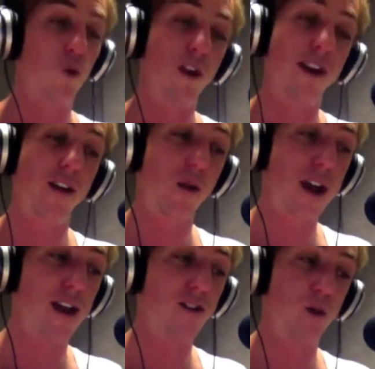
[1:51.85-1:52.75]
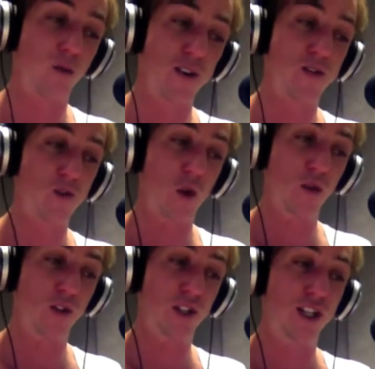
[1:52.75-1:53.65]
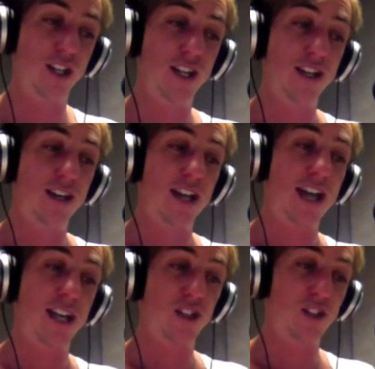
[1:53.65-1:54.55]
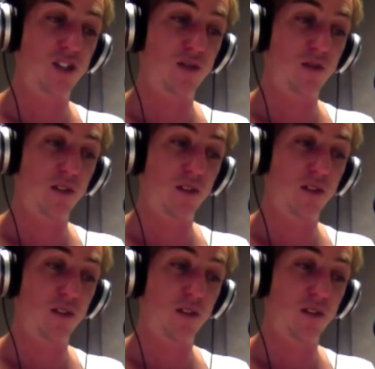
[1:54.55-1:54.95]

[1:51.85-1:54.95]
when I go out to a restaurant, and